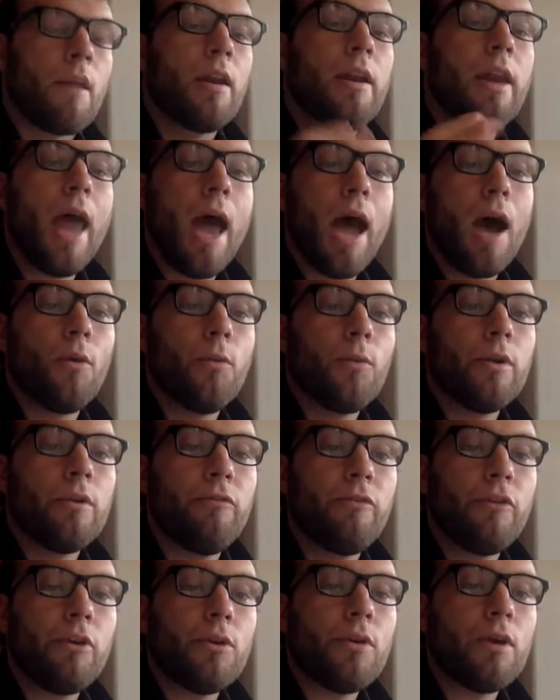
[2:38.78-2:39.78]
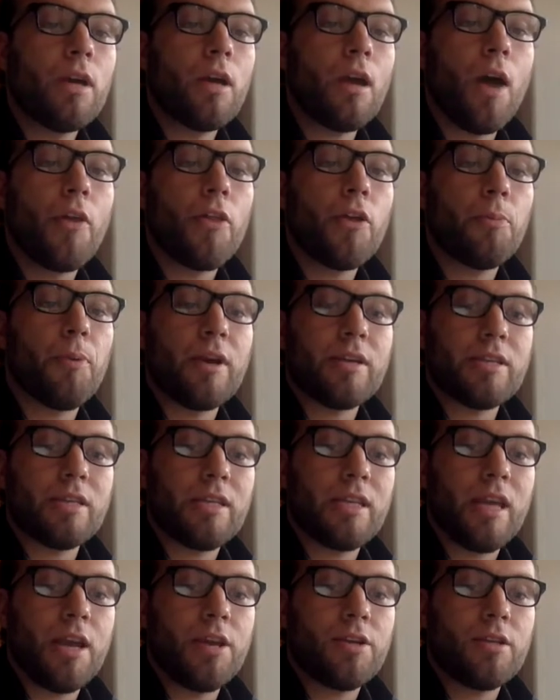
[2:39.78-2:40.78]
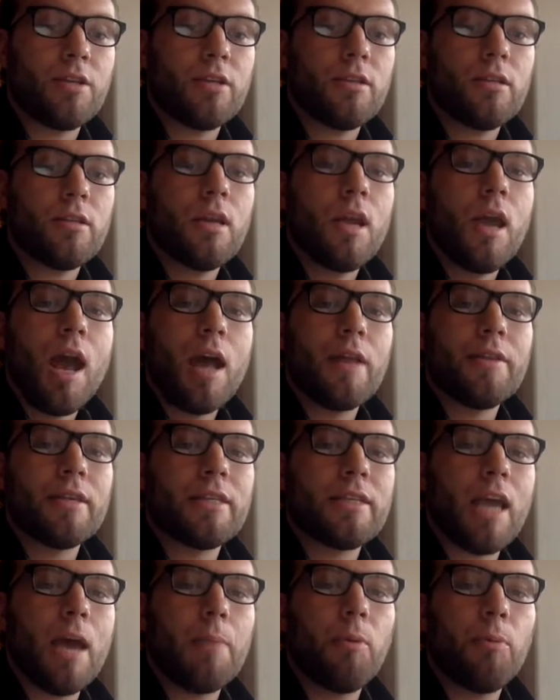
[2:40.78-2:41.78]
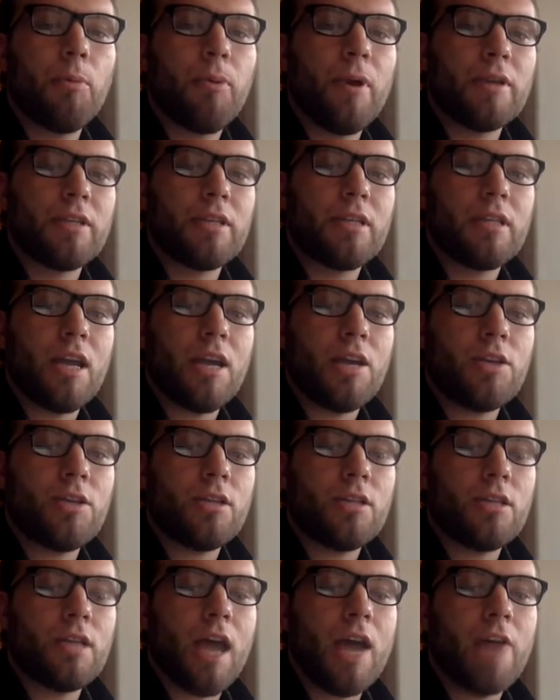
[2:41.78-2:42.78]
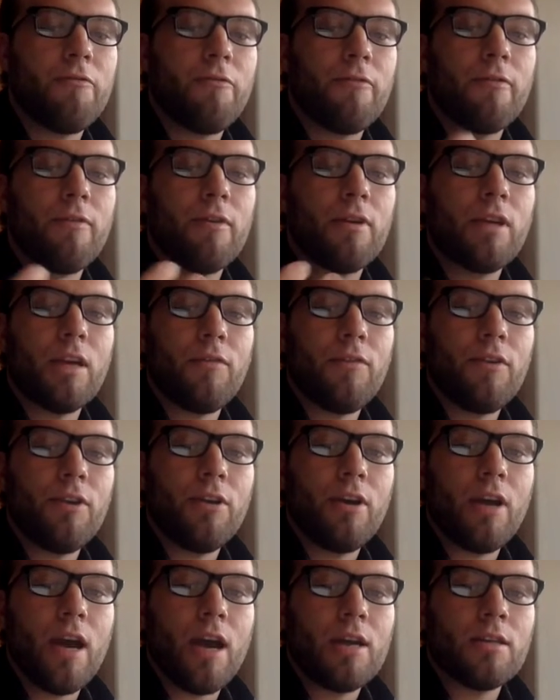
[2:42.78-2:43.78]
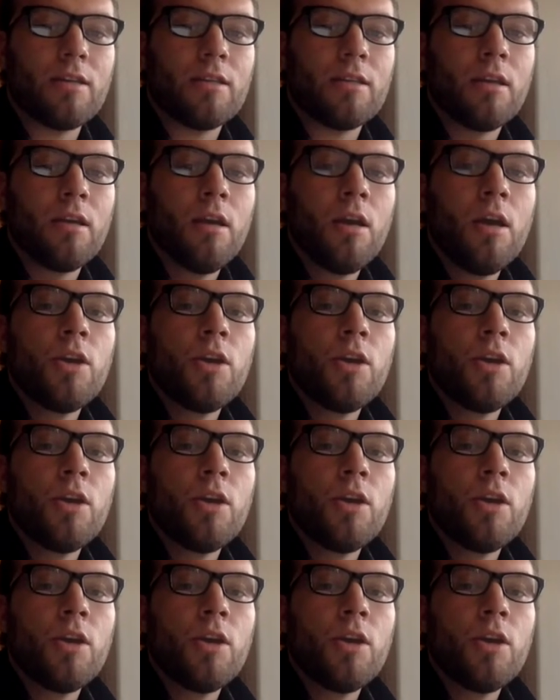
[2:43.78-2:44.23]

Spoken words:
Now, when viewing other presentations and the sample presentations I have given you guys,